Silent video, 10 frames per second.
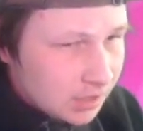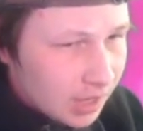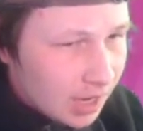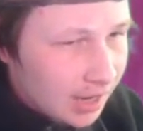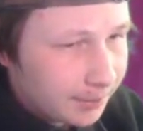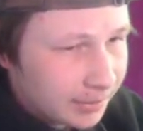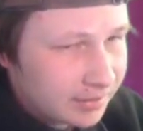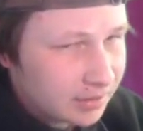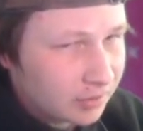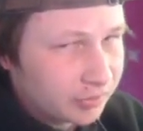Uh, but he's
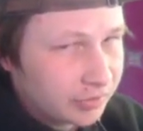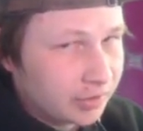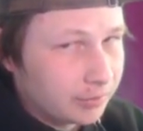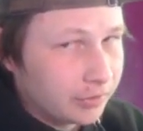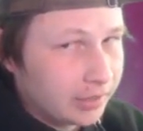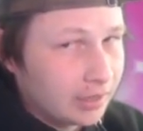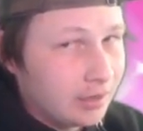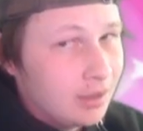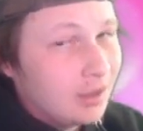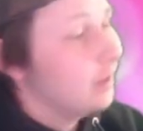going to go for Thunderbolt again.
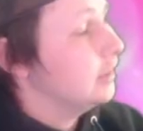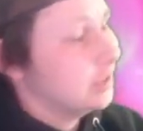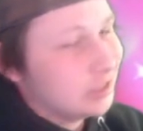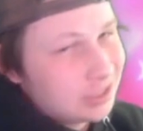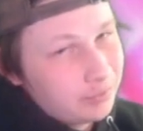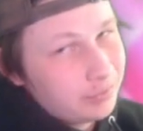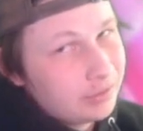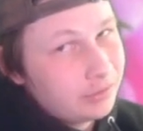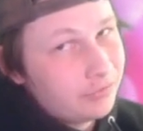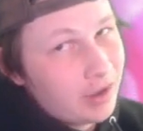This is
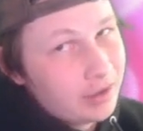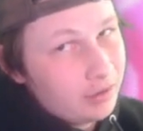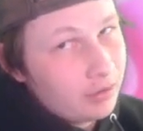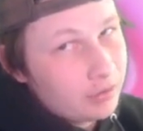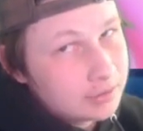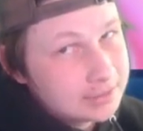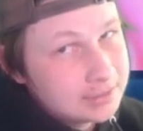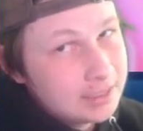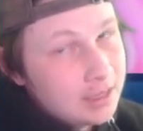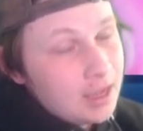completely fine, in all
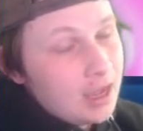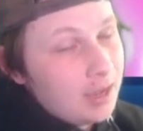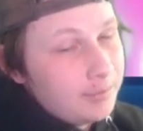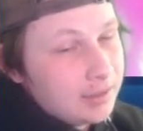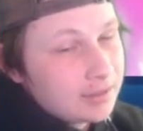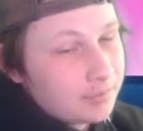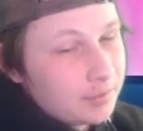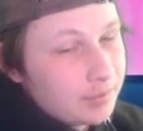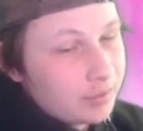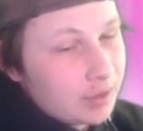honesty, uh, because I'm going to
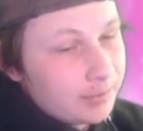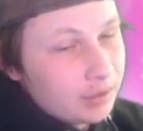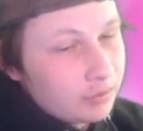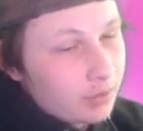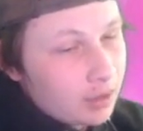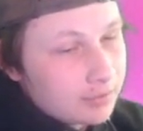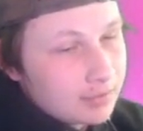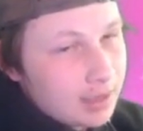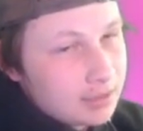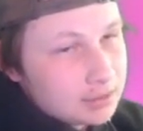be able to come in on rocks
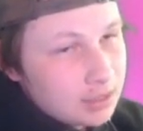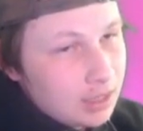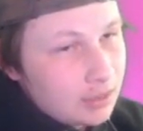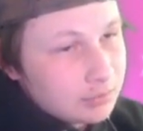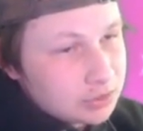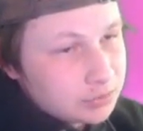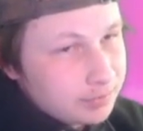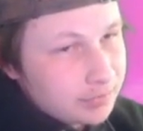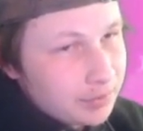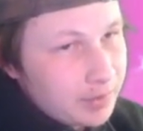again, uh, which is
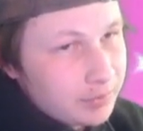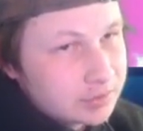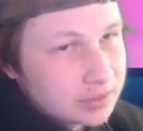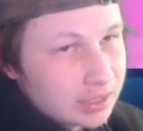the main reason I